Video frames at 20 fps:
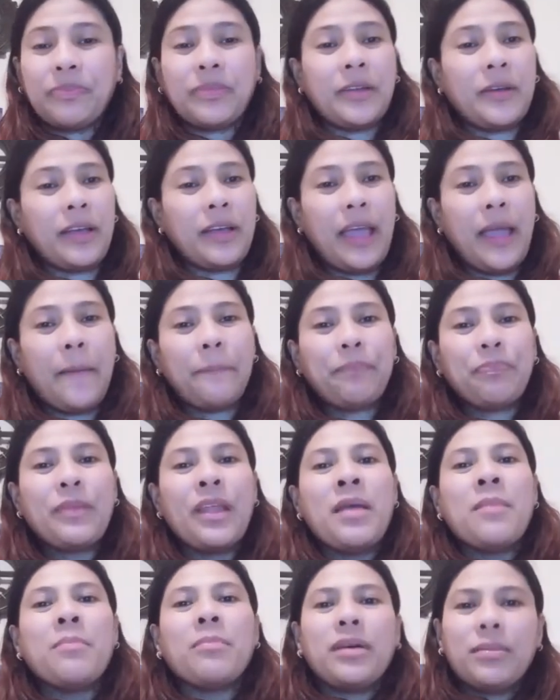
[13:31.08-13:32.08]
Okay,
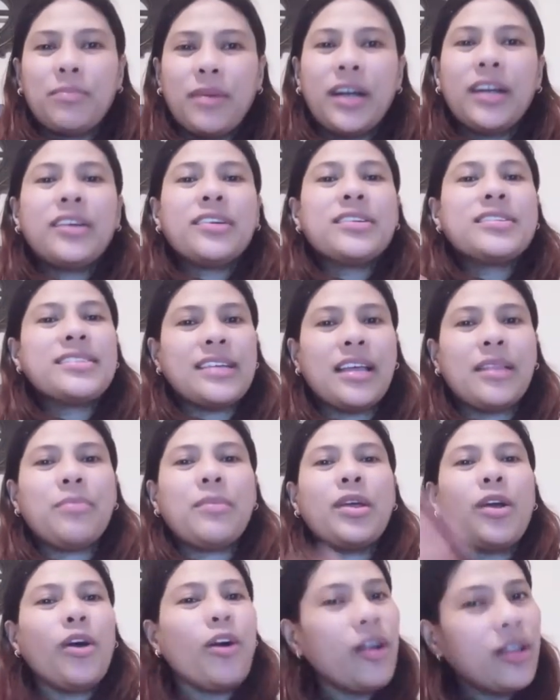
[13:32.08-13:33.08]
but Marcos sent
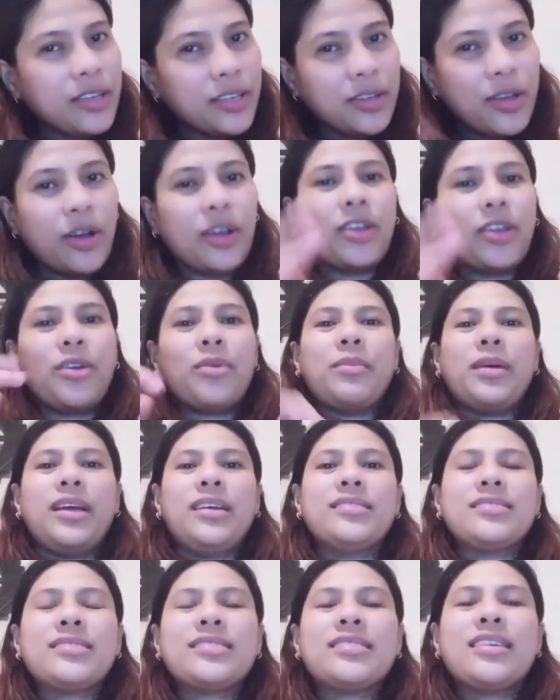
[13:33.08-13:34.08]
me all the
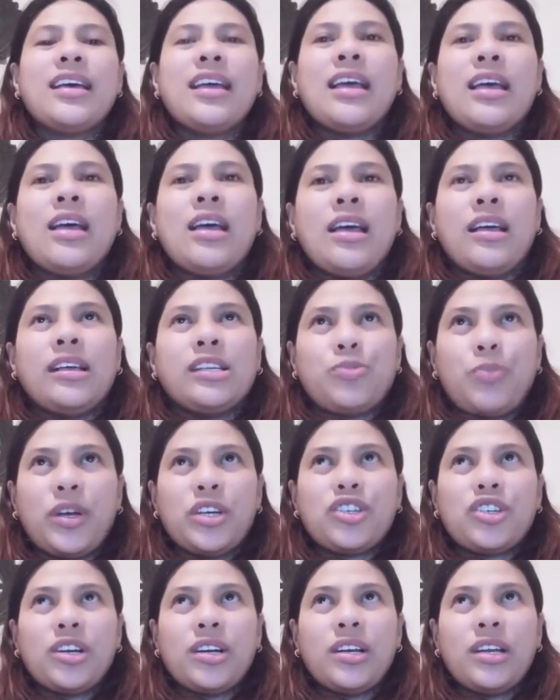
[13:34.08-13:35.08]
documents,
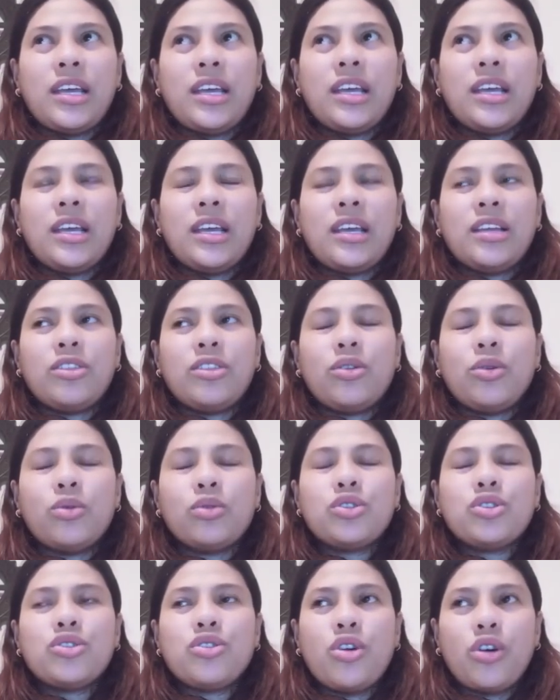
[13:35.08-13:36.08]
especially
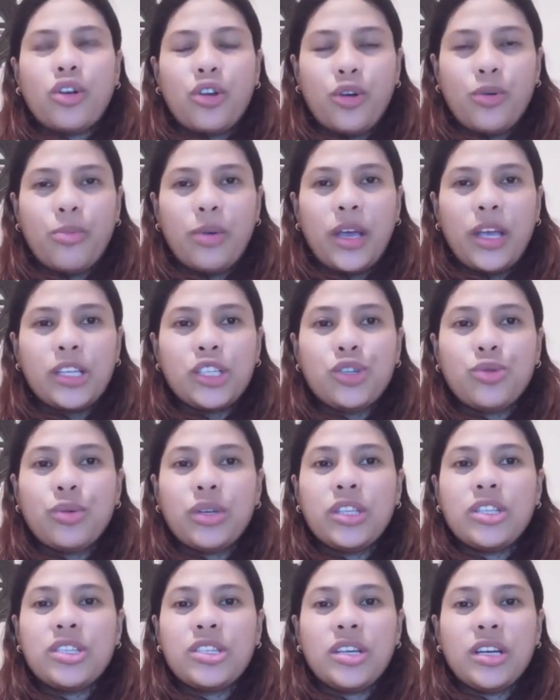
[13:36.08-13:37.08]
those documents
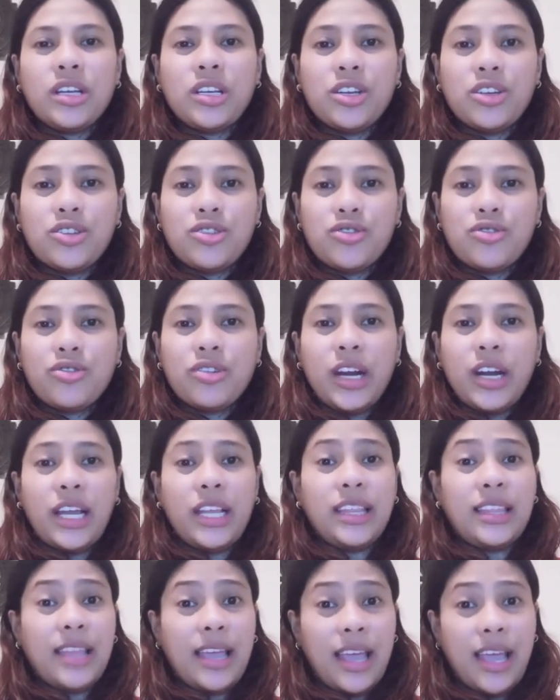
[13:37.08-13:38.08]
with signature
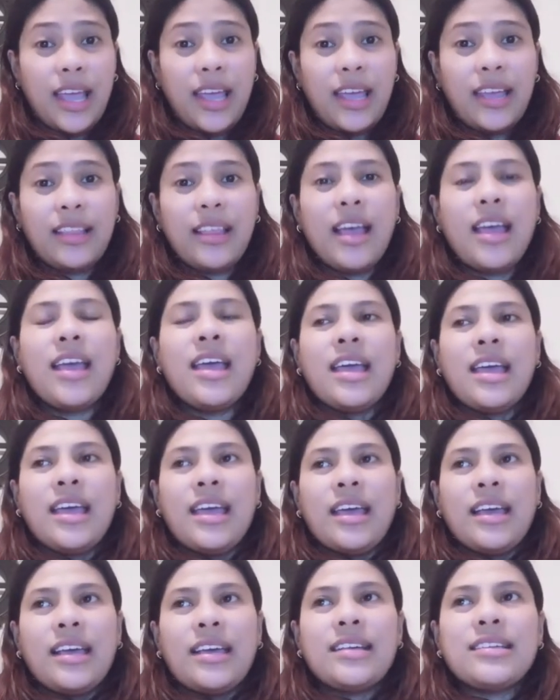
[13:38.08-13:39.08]
and date.
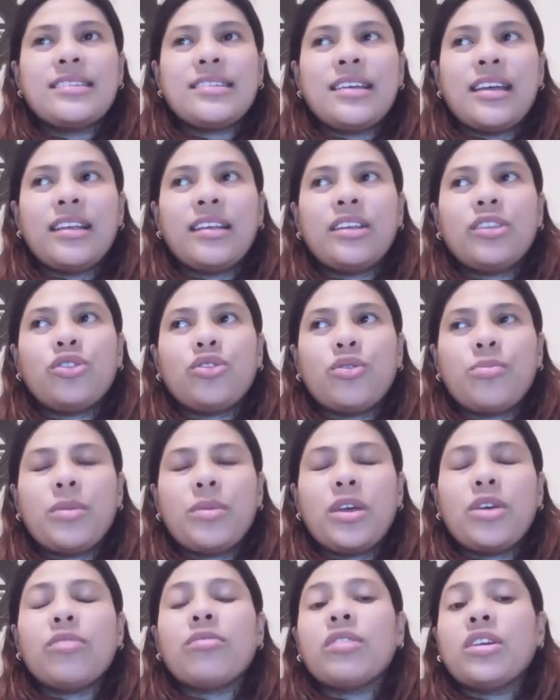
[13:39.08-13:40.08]
He sent it to
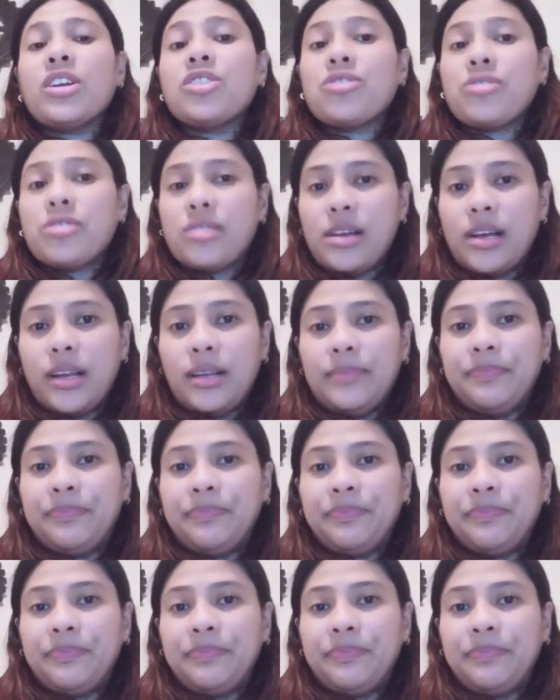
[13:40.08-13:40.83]
me original.